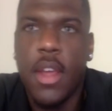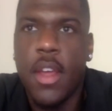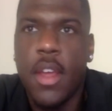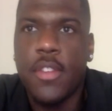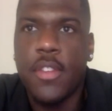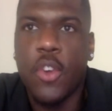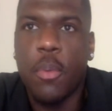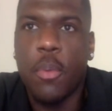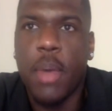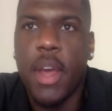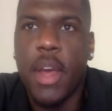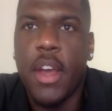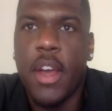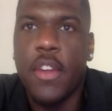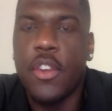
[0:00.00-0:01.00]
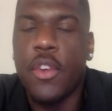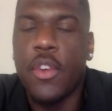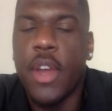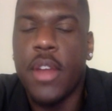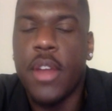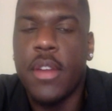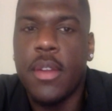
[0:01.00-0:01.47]
So my
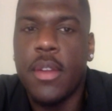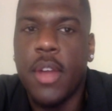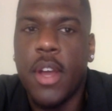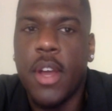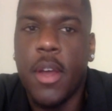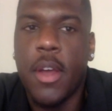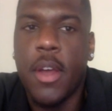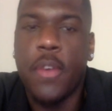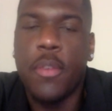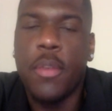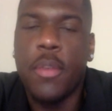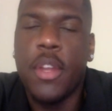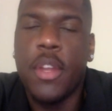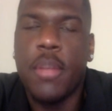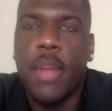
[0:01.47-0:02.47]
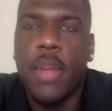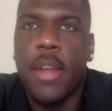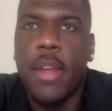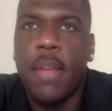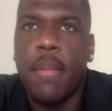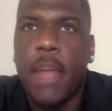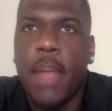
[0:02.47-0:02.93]
undergrad at Old Dominion, I
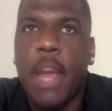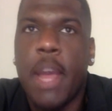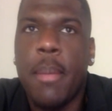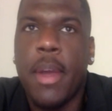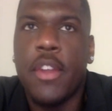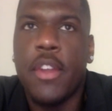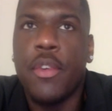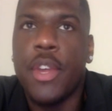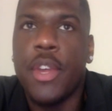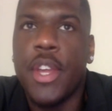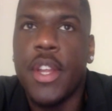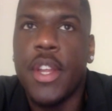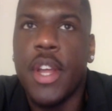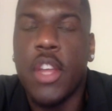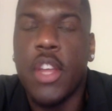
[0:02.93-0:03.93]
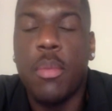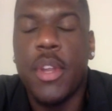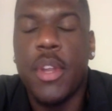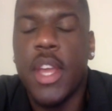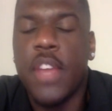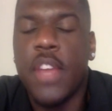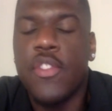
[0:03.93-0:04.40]
got my degree in
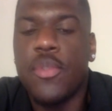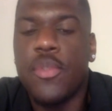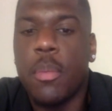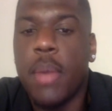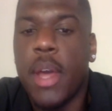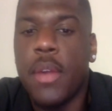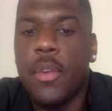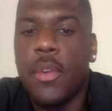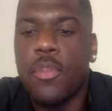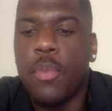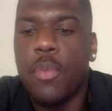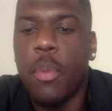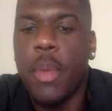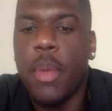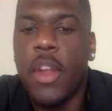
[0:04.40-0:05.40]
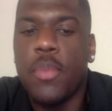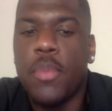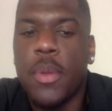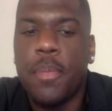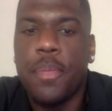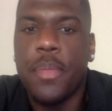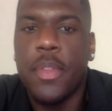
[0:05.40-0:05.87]
communications with a minor in sport
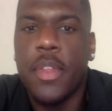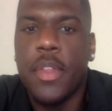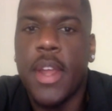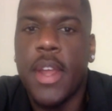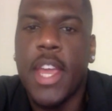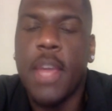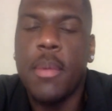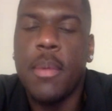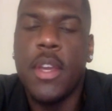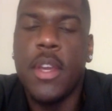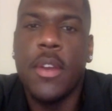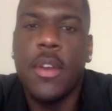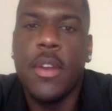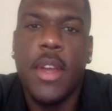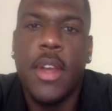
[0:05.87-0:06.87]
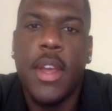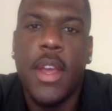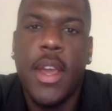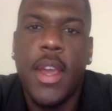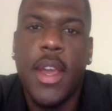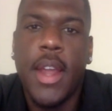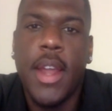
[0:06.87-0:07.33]
management. And I came here
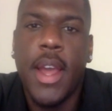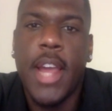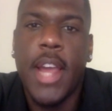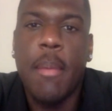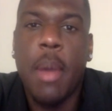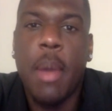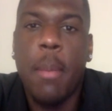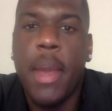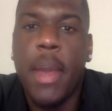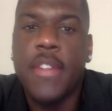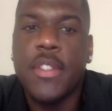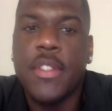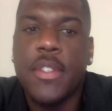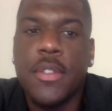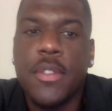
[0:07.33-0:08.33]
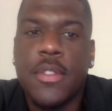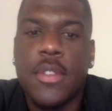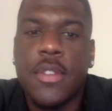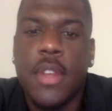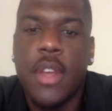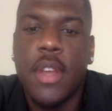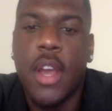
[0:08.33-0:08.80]
and I got my master's
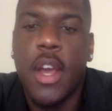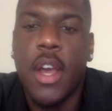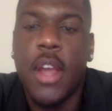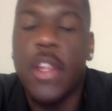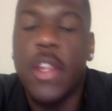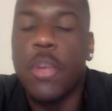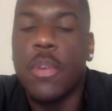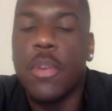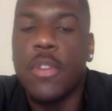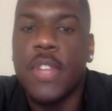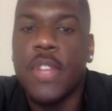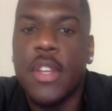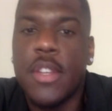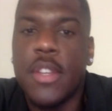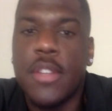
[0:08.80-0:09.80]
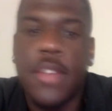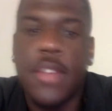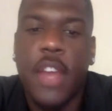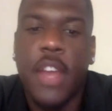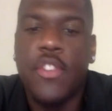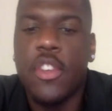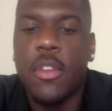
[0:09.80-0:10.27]
in liberal studies,
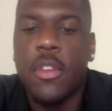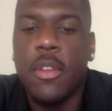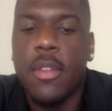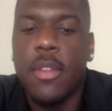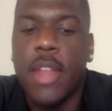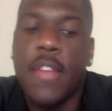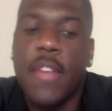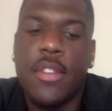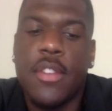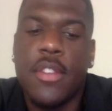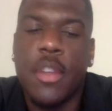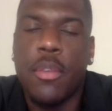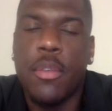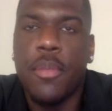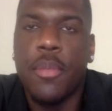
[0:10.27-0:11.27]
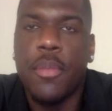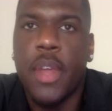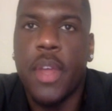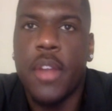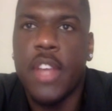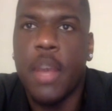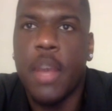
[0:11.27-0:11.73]
actually last December.
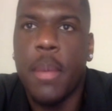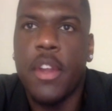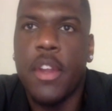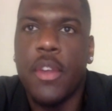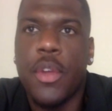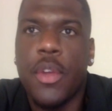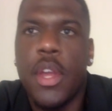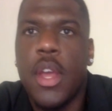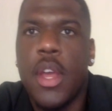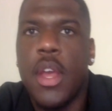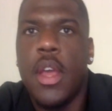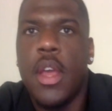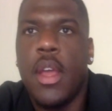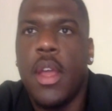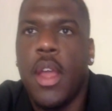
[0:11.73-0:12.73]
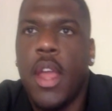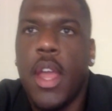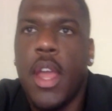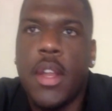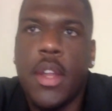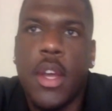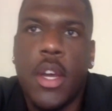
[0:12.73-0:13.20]
I just got my degree.
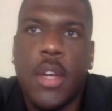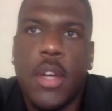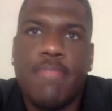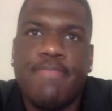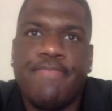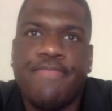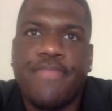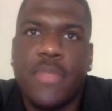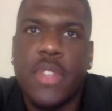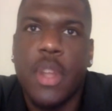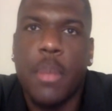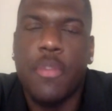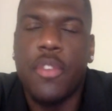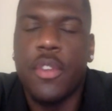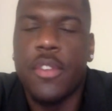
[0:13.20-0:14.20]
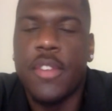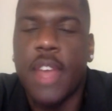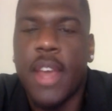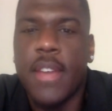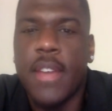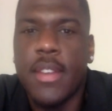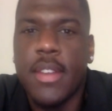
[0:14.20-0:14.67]
And I'm still
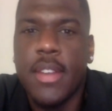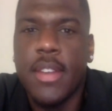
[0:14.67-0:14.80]
deciding,